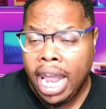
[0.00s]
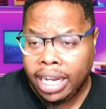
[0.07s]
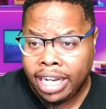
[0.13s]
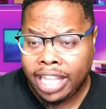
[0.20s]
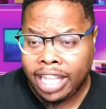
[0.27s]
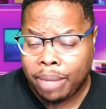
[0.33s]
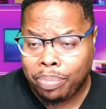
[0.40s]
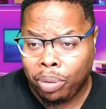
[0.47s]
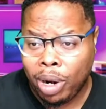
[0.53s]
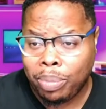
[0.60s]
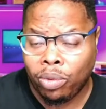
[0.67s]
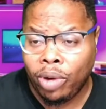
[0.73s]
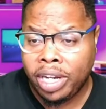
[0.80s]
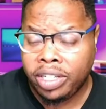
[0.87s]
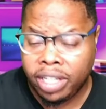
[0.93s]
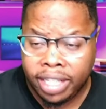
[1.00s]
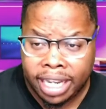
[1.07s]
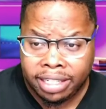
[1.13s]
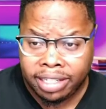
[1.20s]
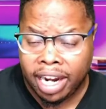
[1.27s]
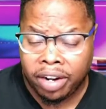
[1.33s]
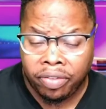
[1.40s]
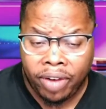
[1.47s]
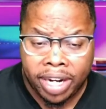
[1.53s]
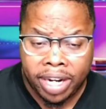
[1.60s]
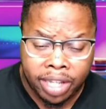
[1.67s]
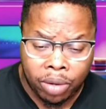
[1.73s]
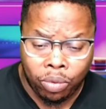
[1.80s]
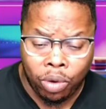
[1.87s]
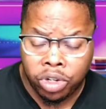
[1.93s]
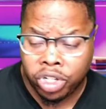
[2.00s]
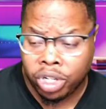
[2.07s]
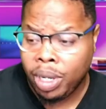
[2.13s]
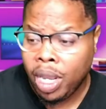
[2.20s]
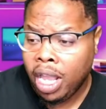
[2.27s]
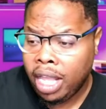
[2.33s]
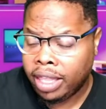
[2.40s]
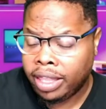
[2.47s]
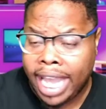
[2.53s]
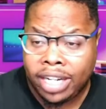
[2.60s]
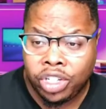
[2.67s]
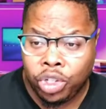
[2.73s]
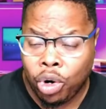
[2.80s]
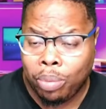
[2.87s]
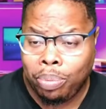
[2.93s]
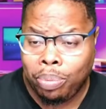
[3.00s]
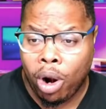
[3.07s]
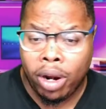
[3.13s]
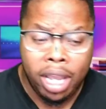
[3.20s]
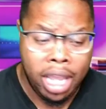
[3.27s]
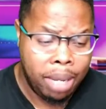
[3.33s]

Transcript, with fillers: Now, that preparation, that sacrifice, that worship, that's your part.